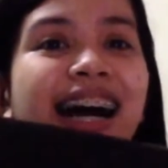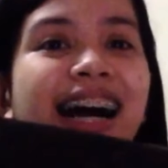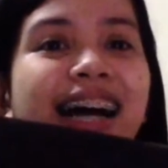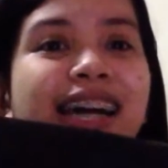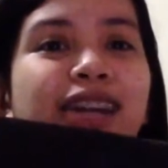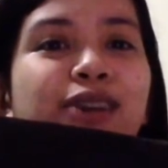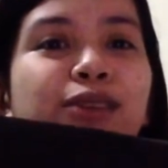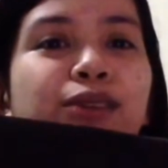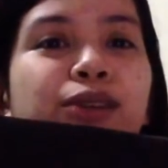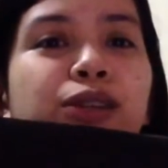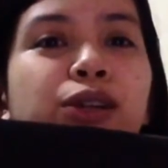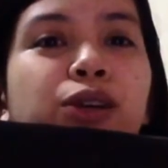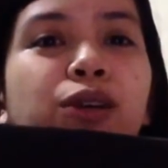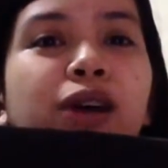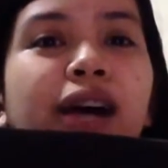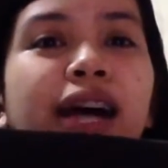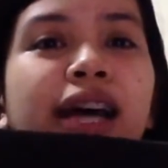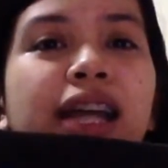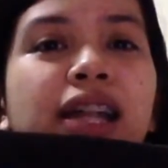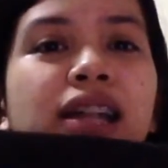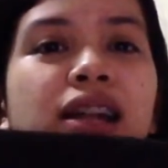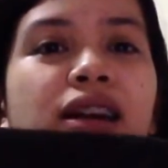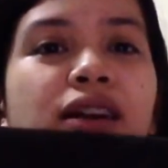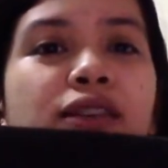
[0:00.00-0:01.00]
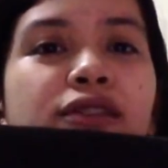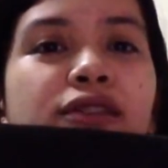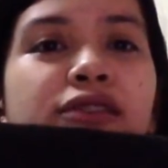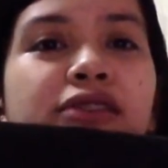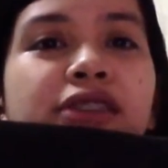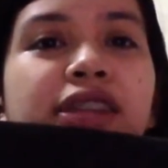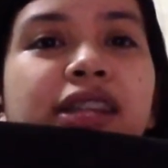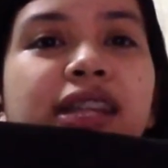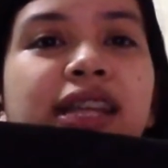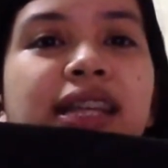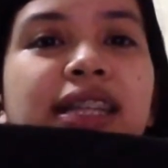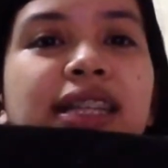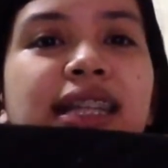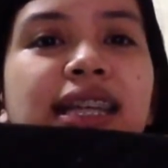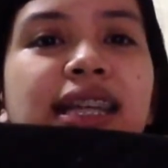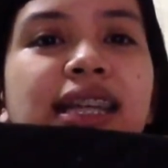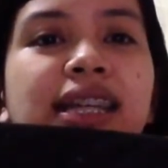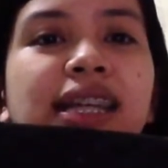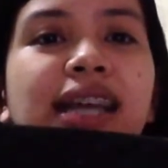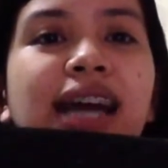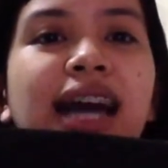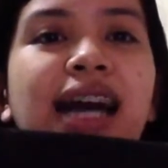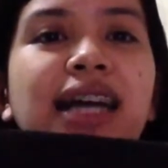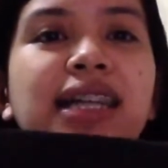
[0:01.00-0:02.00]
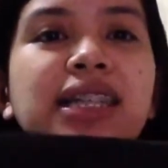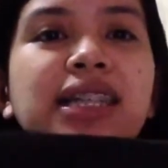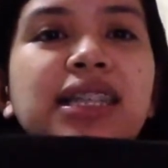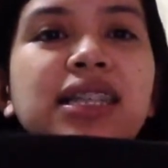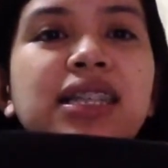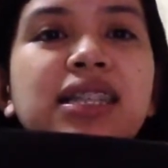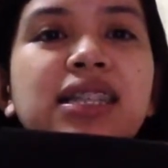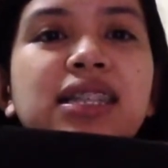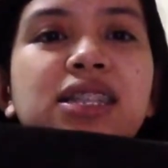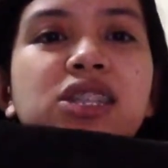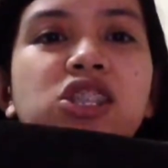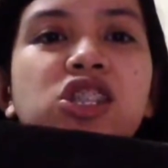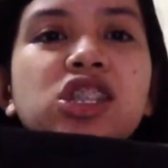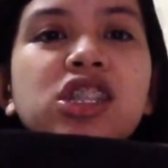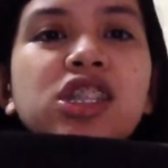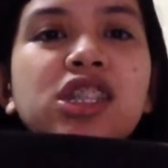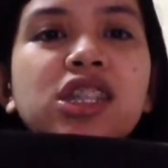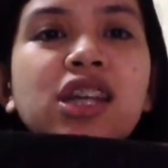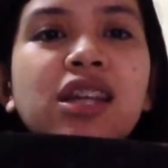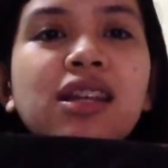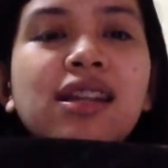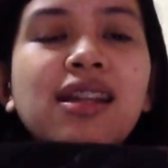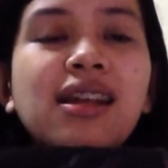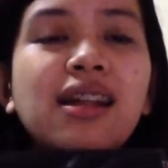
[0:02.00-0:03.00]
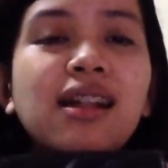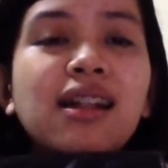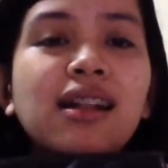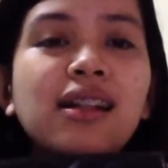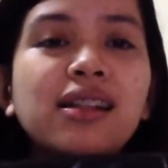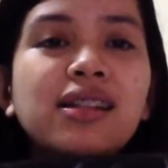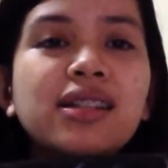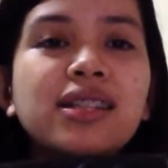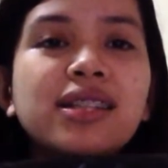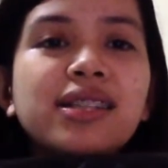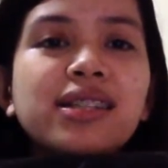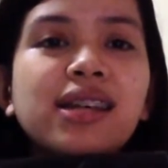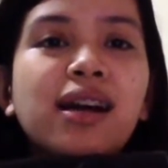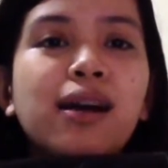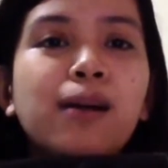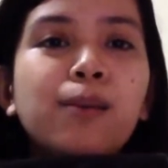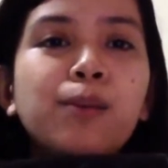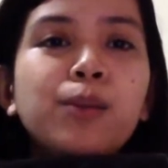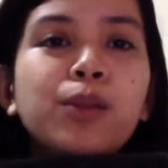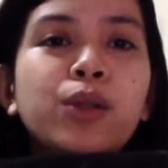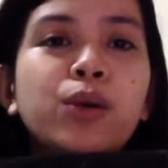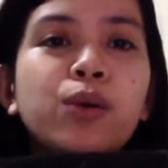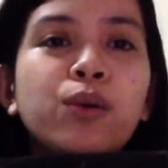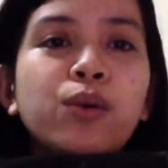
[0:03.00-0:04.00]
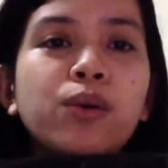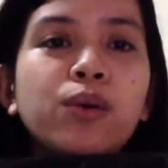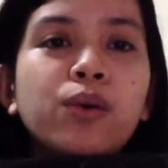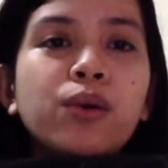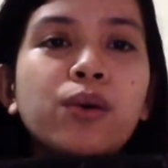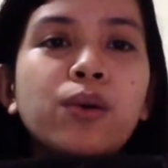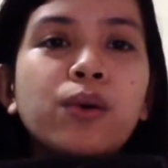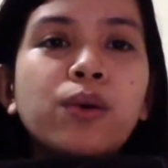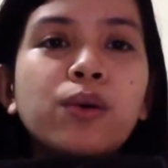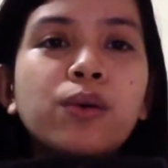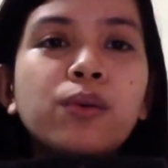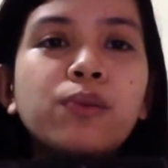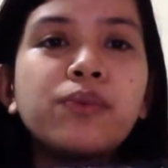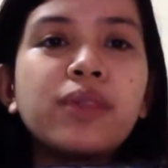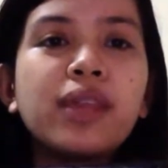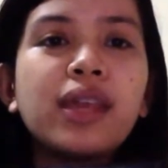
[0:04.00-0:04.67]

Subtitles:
I don't know. I love it kasi it has this Chanel's logo.